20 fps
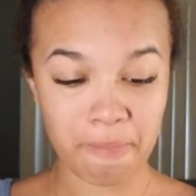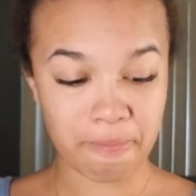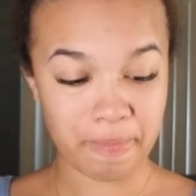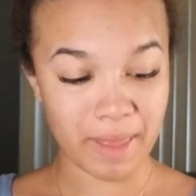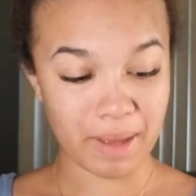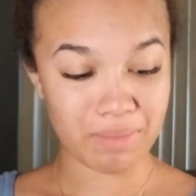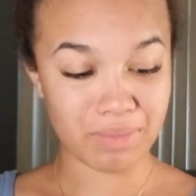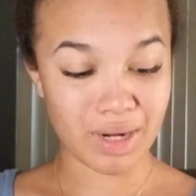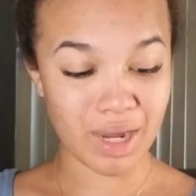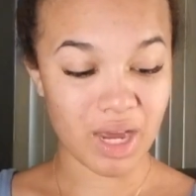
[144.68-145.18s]

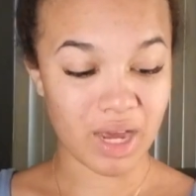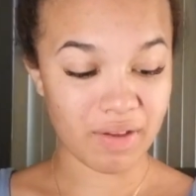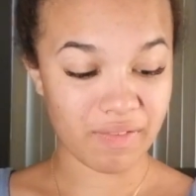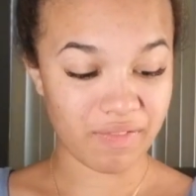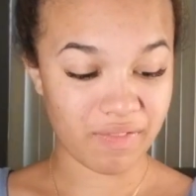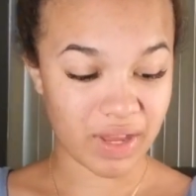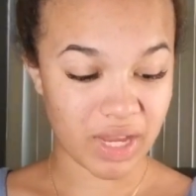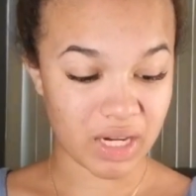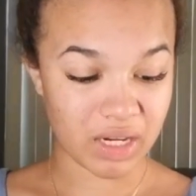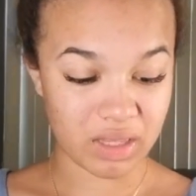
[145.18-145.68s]
I'm not a
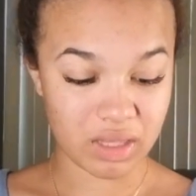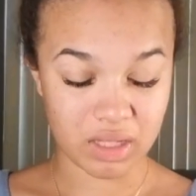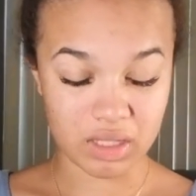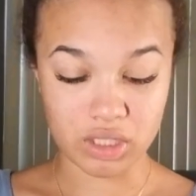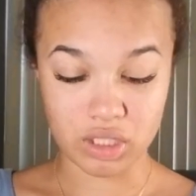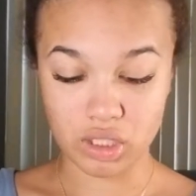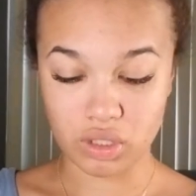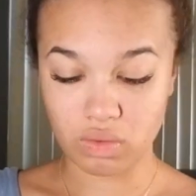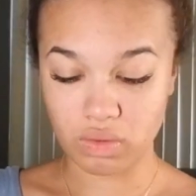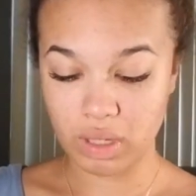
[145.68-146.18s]
fan of the
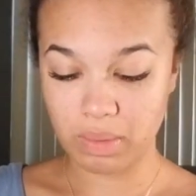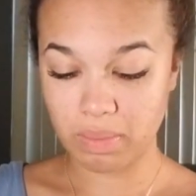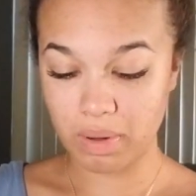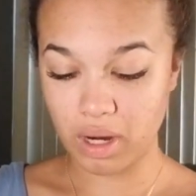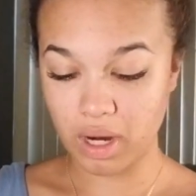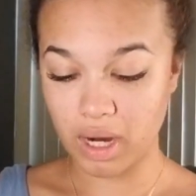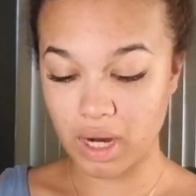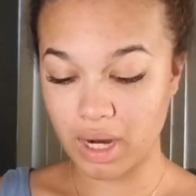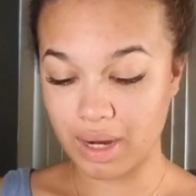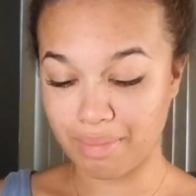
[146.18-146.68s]
dewy
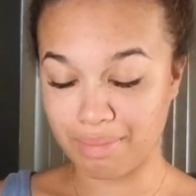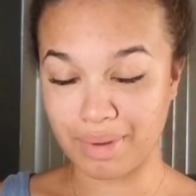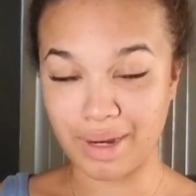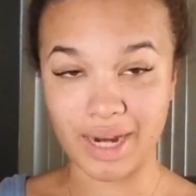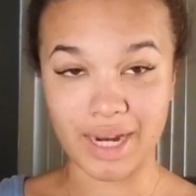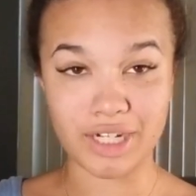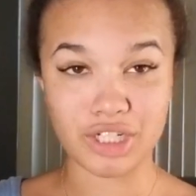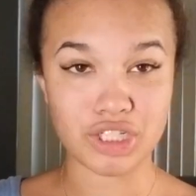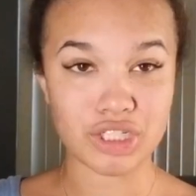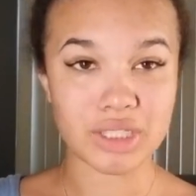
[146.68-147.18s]
part, but
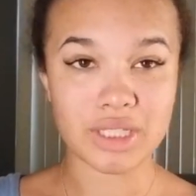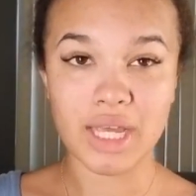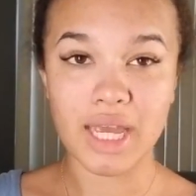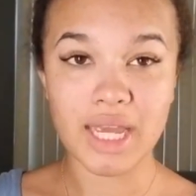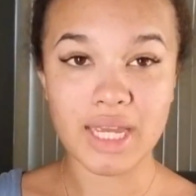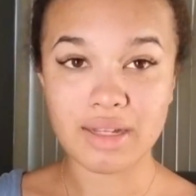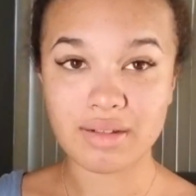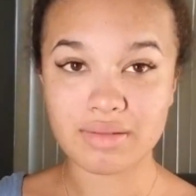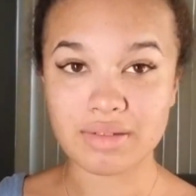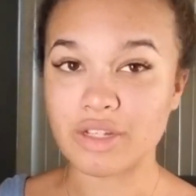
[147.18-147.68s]
I just
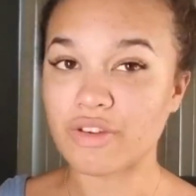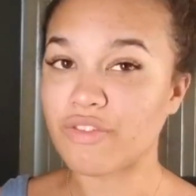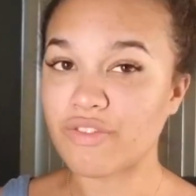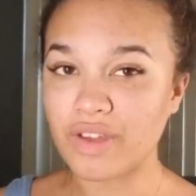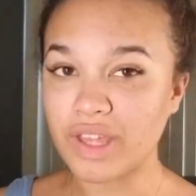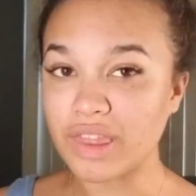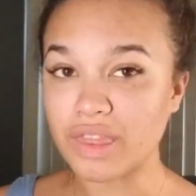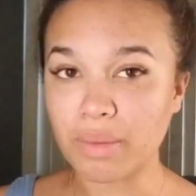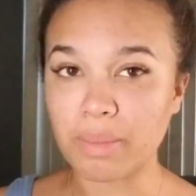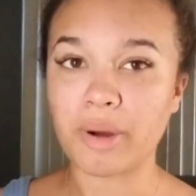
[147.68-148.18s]
like
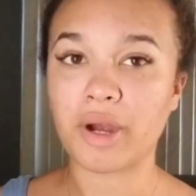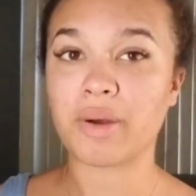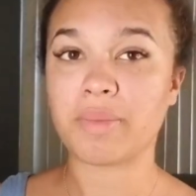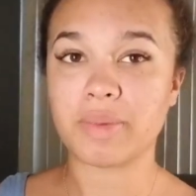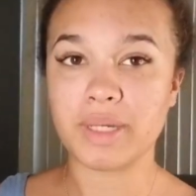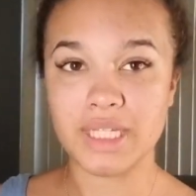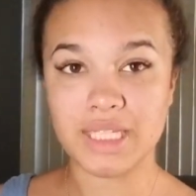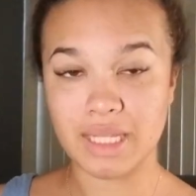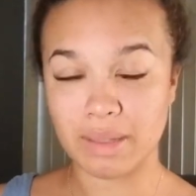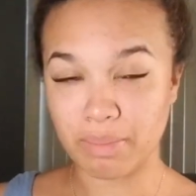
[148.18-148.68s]
defeat the
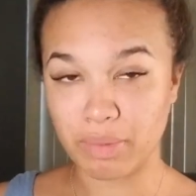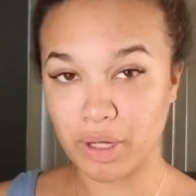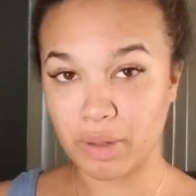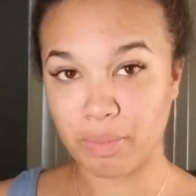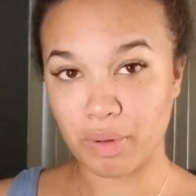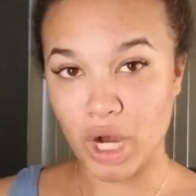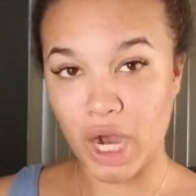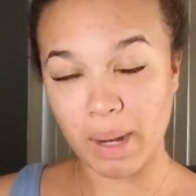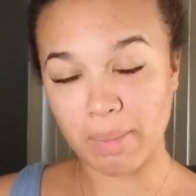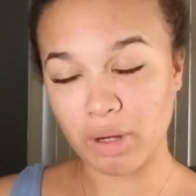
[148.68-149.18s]
purpose and put
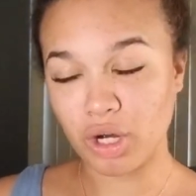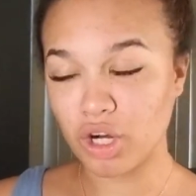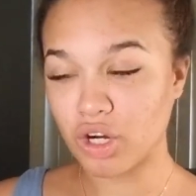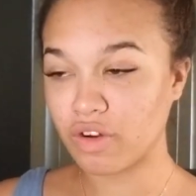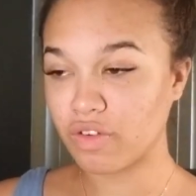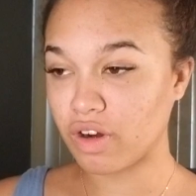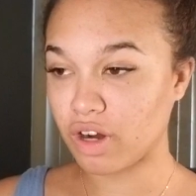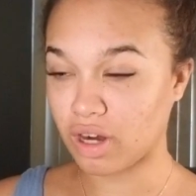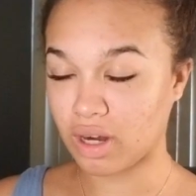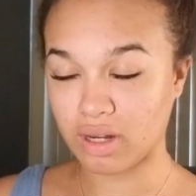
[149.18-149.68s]
primer
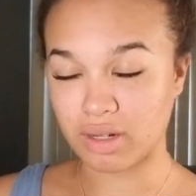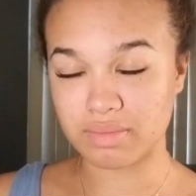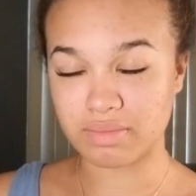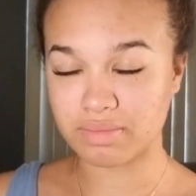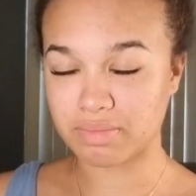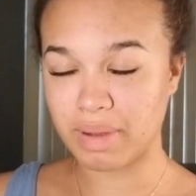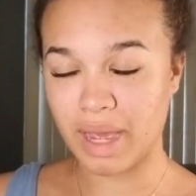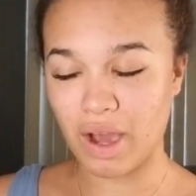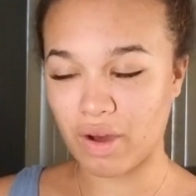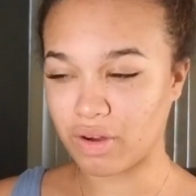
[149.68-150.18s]
or
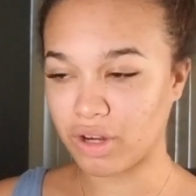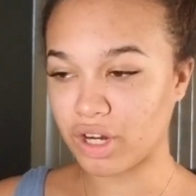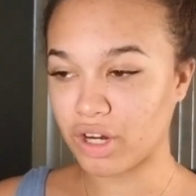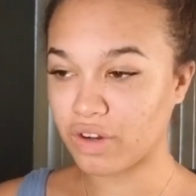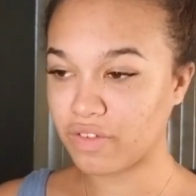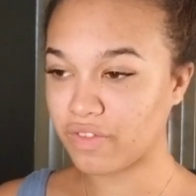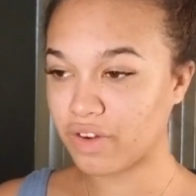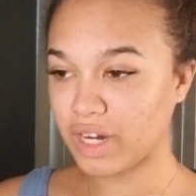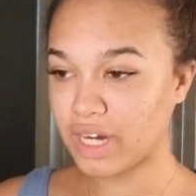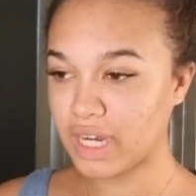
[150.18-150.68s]
powder
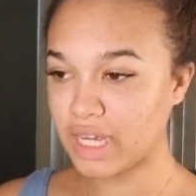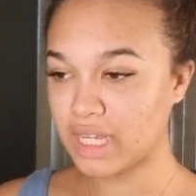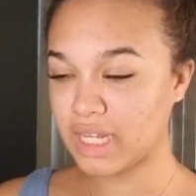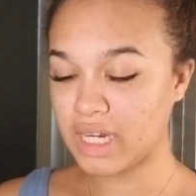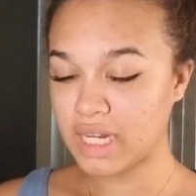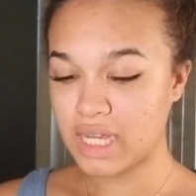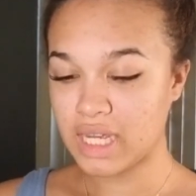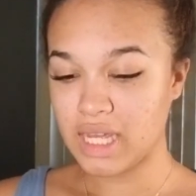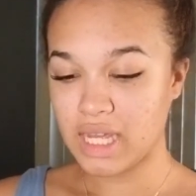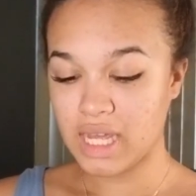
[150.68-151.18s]
over it.
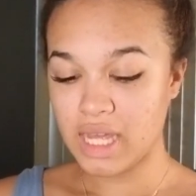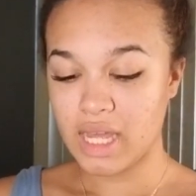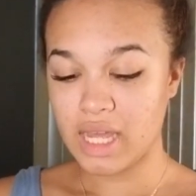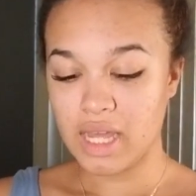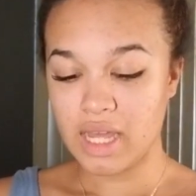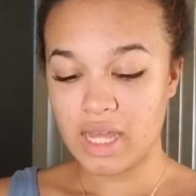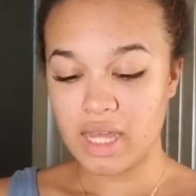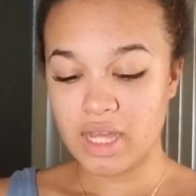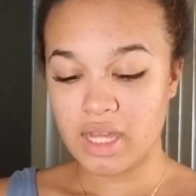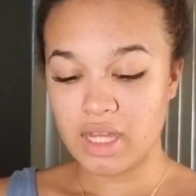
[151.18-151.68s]

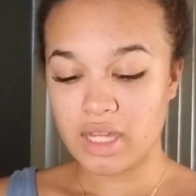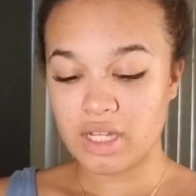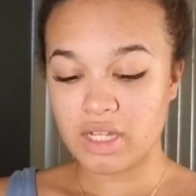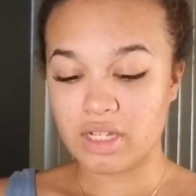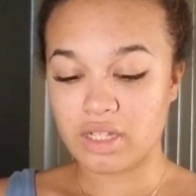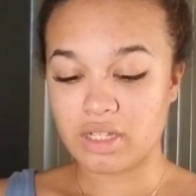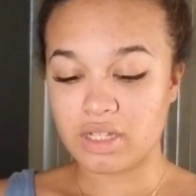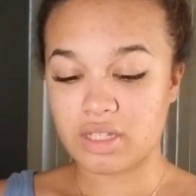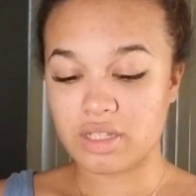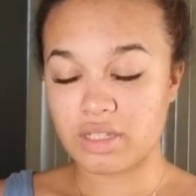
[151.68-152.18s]

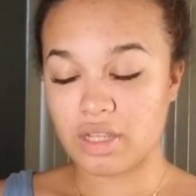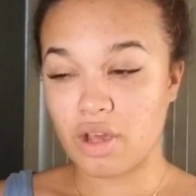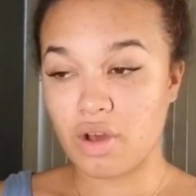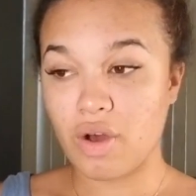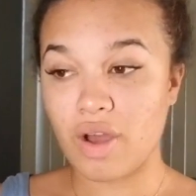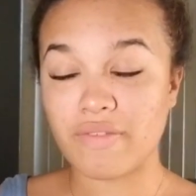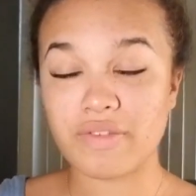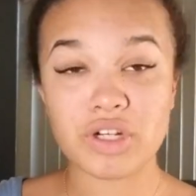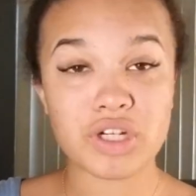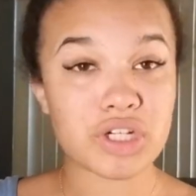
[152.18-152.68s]
So
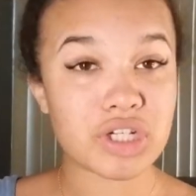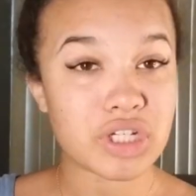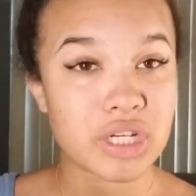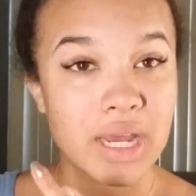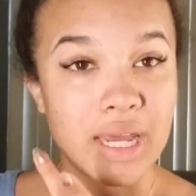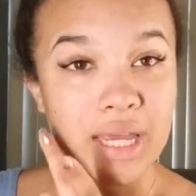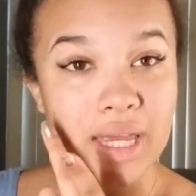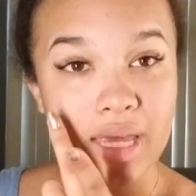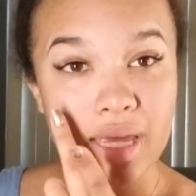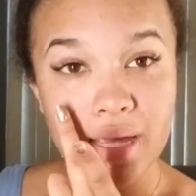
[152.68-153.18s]
after
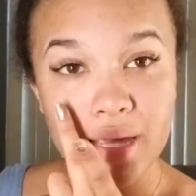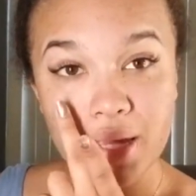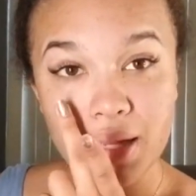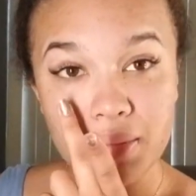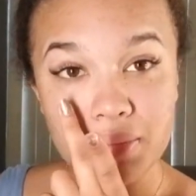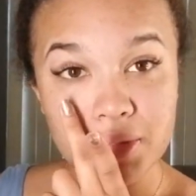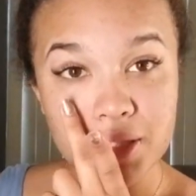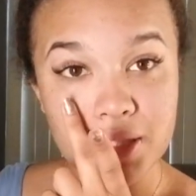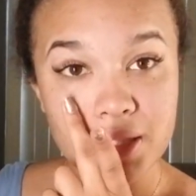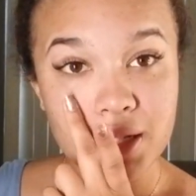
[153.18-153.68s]
shaking it,
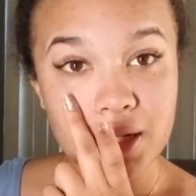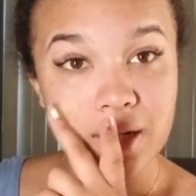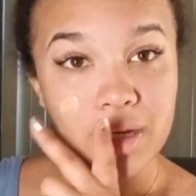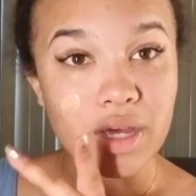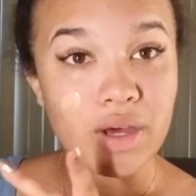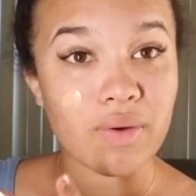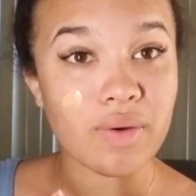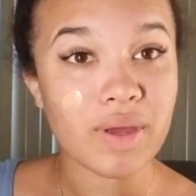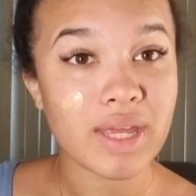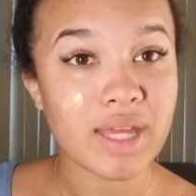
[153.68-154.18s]
I'm just gonna
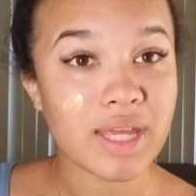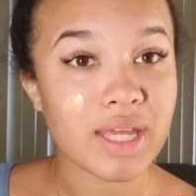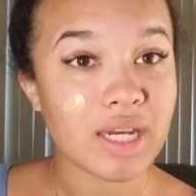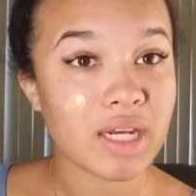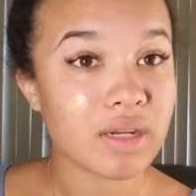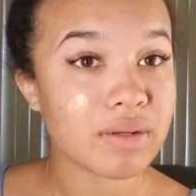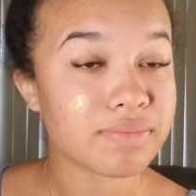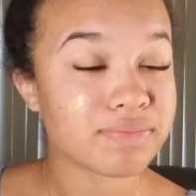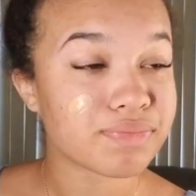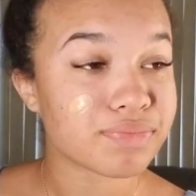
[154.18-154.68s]
go in,